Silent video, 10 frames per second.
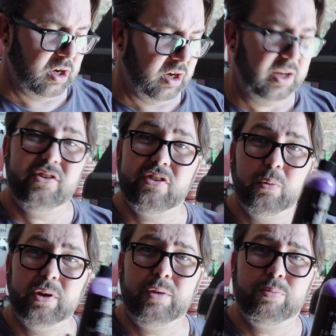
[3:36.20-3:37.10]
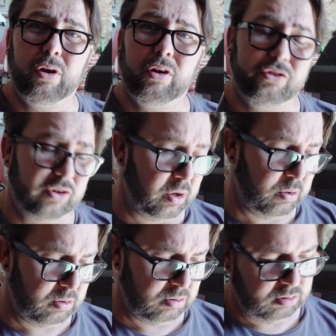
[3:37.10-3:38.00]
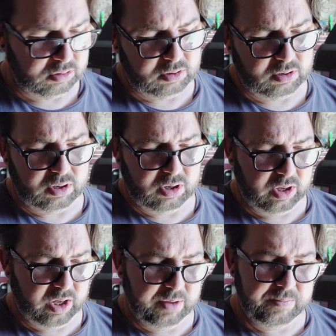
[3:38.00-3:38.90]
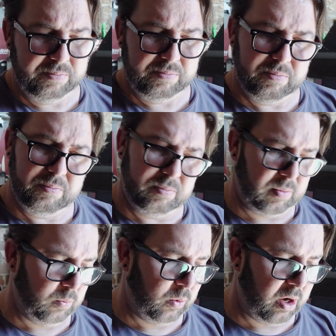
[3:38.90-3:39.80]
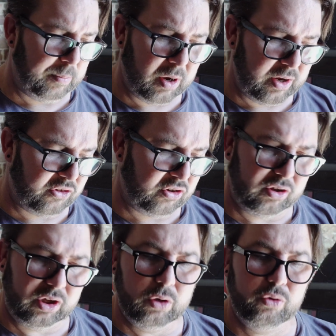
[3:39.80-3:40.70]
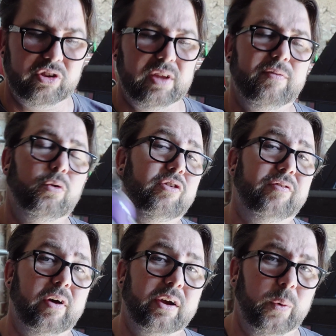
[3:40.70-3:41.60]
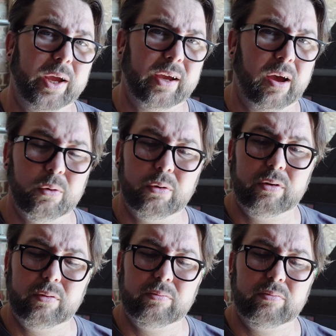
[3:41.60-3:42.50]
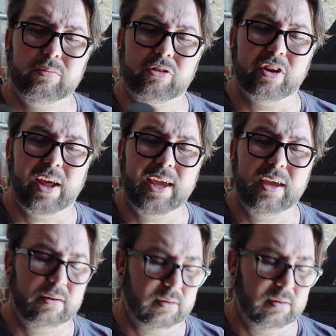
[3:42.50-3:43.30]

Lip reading: and then see what these products do. Well, I might use the Fortify quick coat today